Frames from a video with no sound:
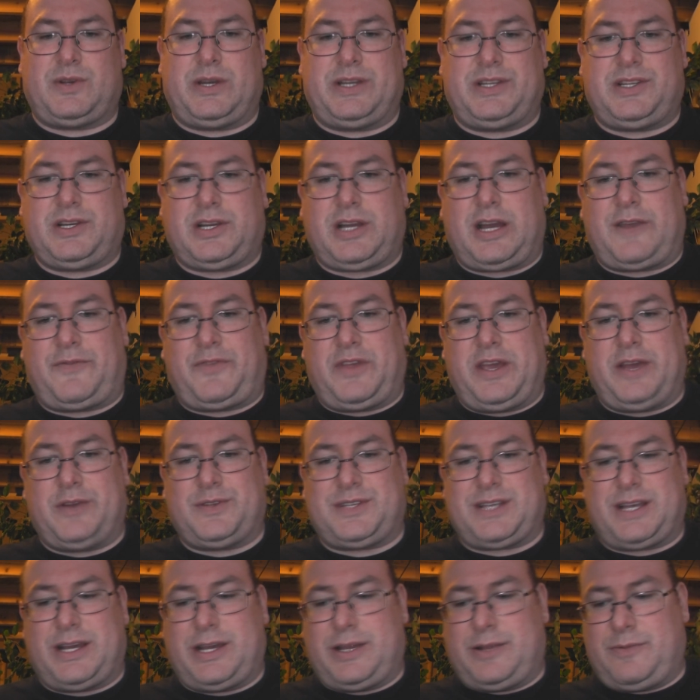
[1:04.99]
So I took off the
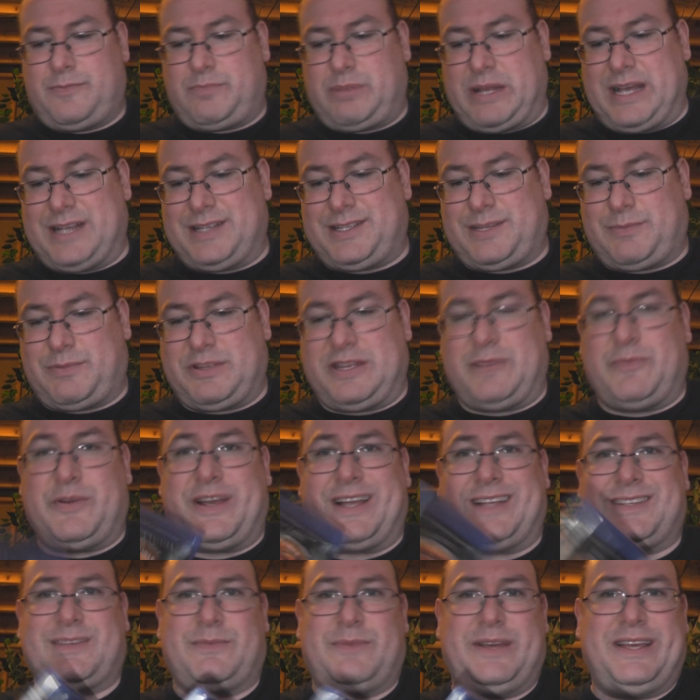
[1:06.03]
outside plastic, but then
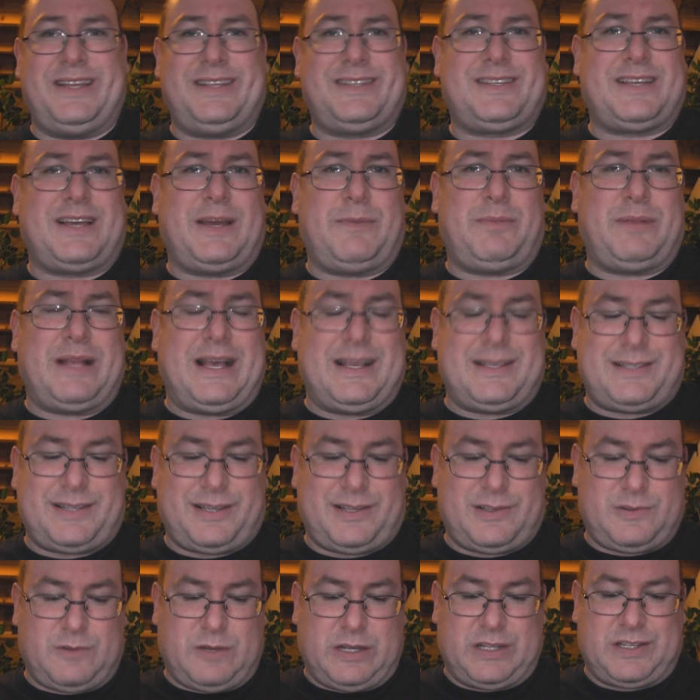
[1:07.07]
we got some inside
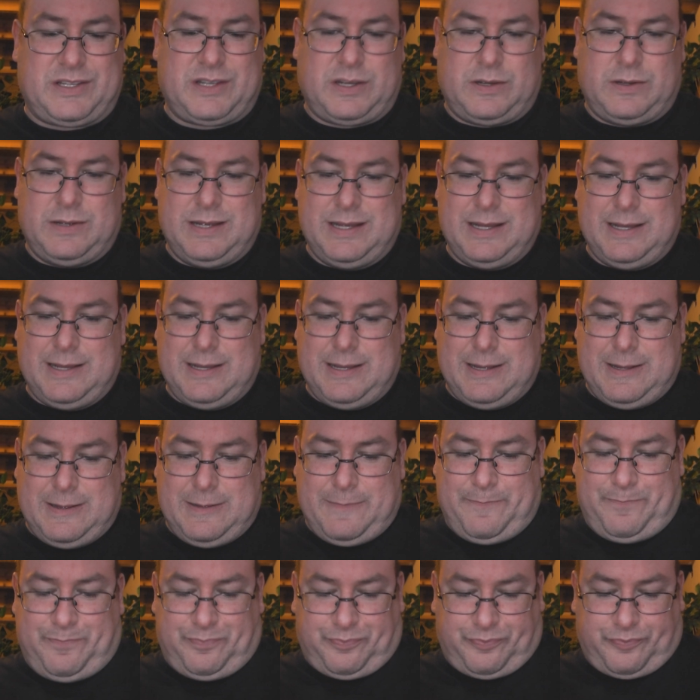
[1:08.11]
plastic as well. So
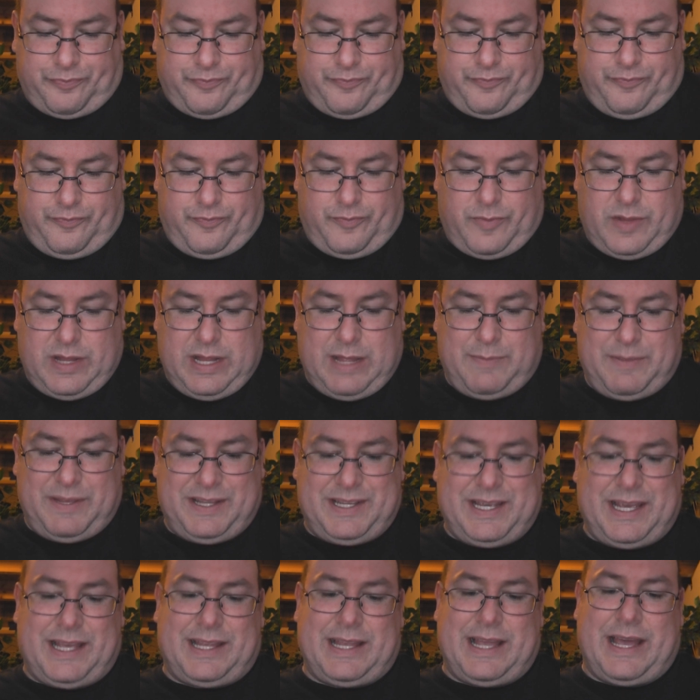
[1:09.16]
let
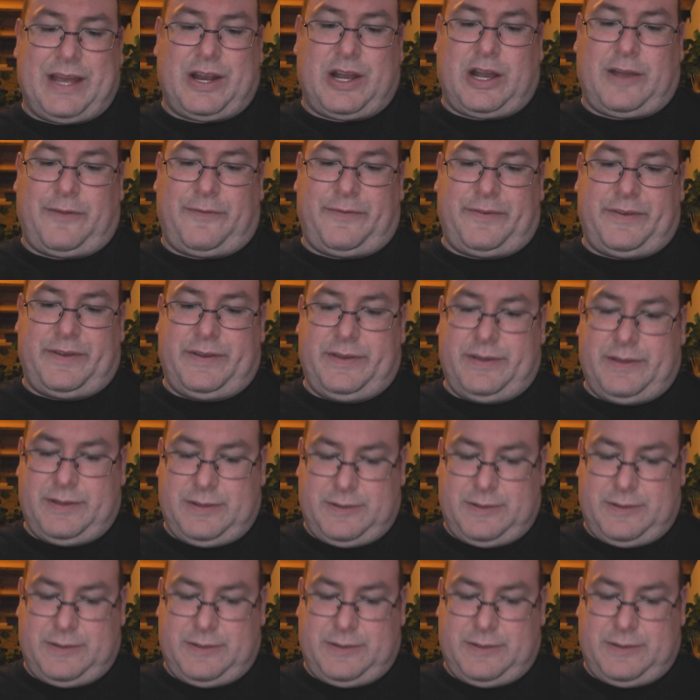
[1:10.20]
me take that off.